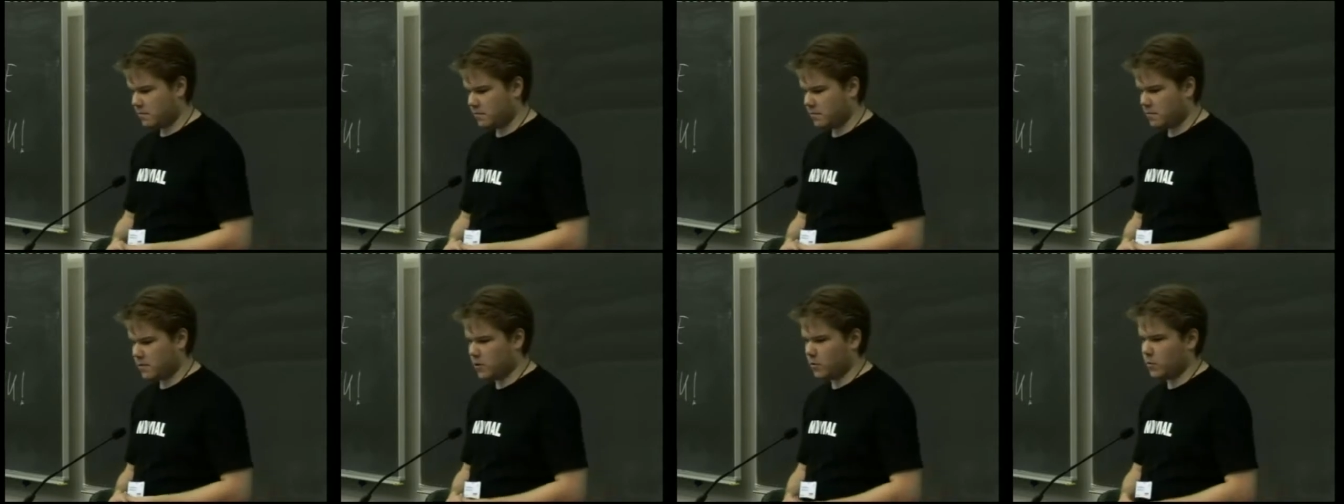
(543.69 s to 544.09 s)

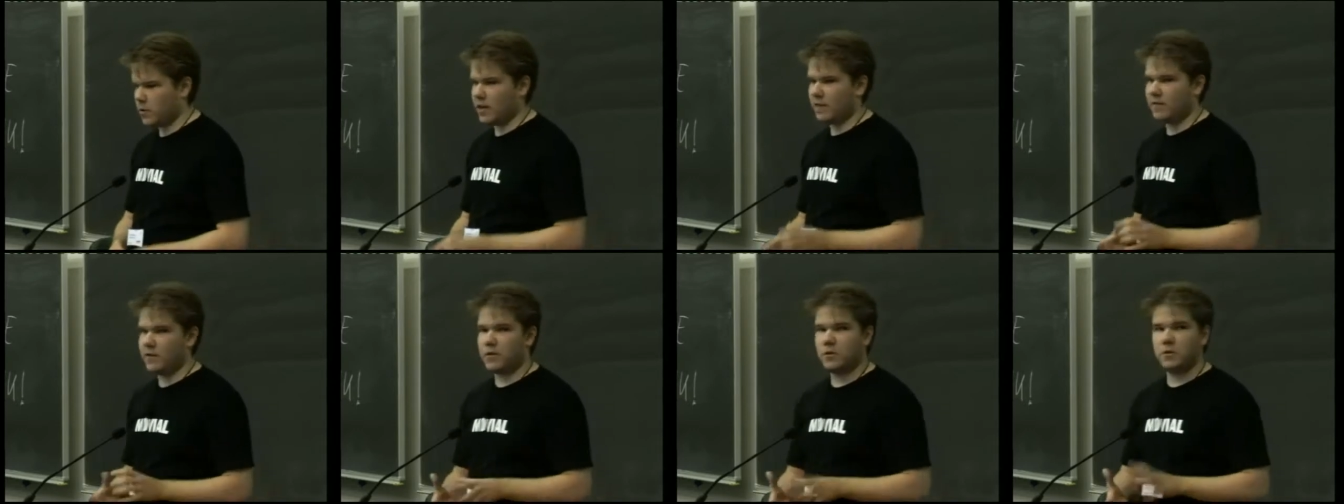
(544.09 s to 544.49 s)
So we
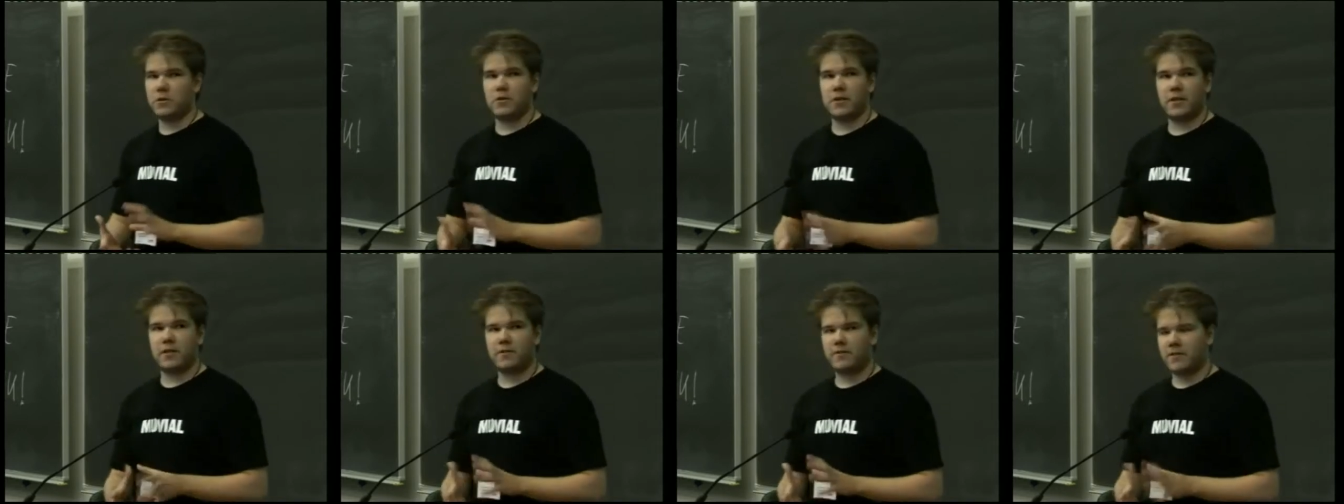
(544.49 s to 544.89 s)
have a user
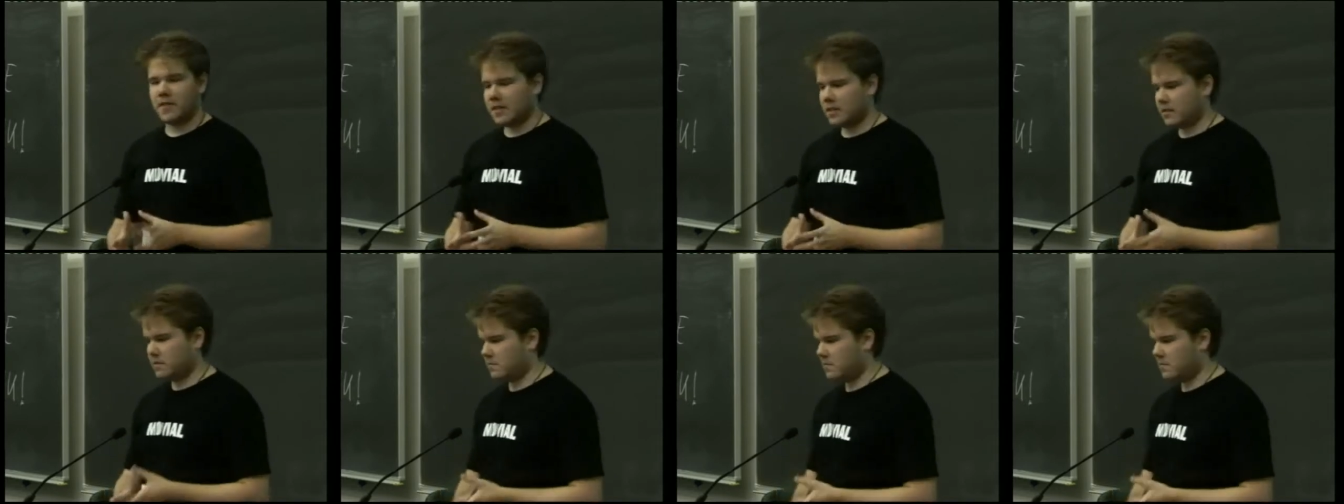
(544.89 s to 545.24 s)
interface.